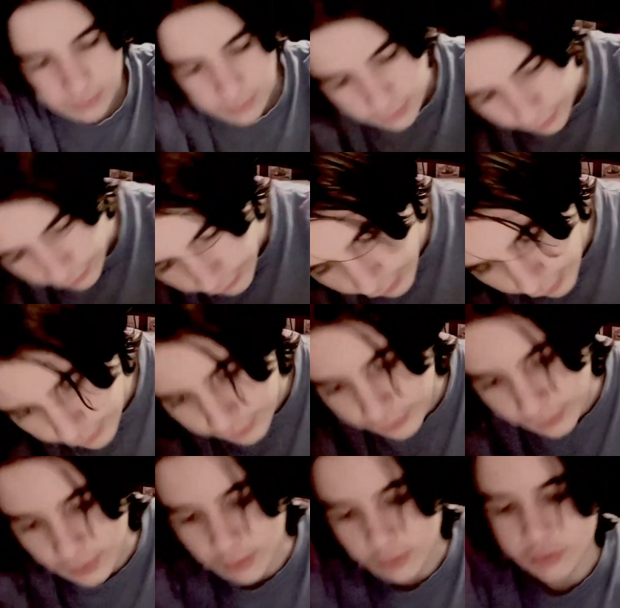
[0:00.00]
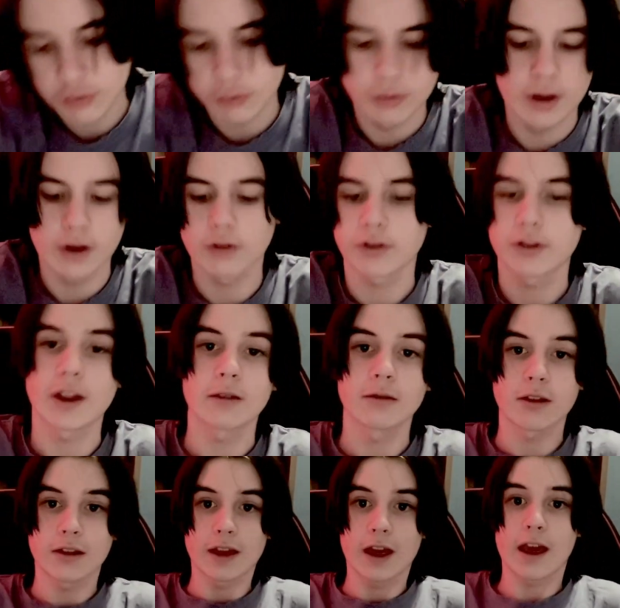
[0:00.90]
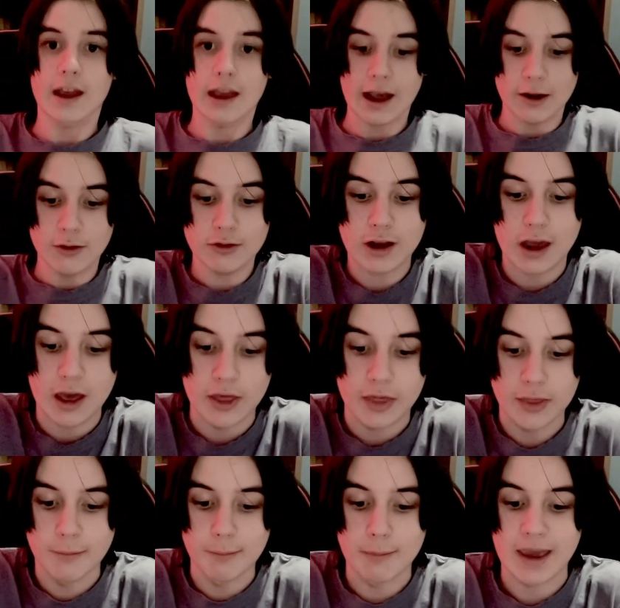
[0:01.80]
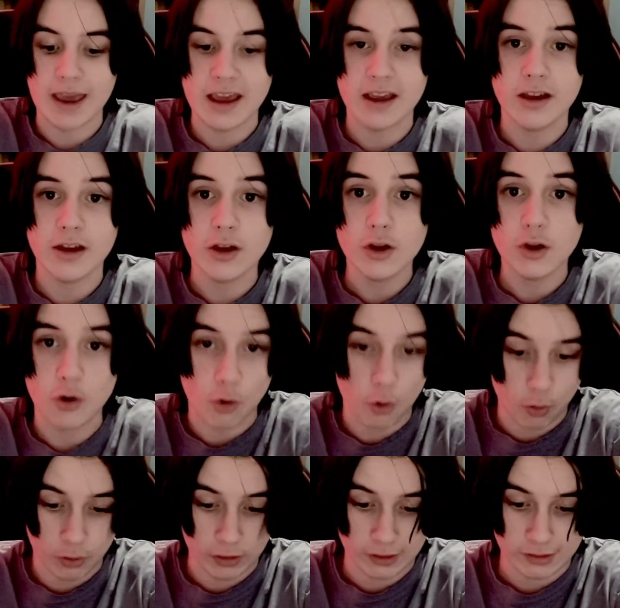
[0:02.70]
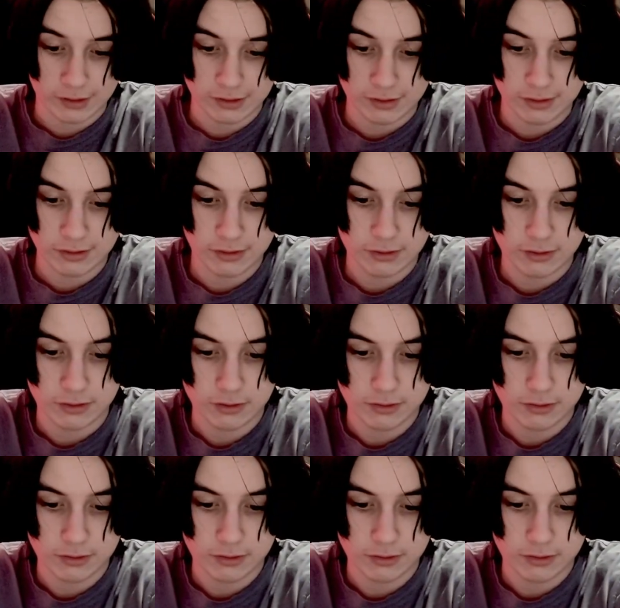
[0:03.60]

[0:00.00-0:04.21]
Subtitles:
Nothing else in there, so now it's time to take out the main course.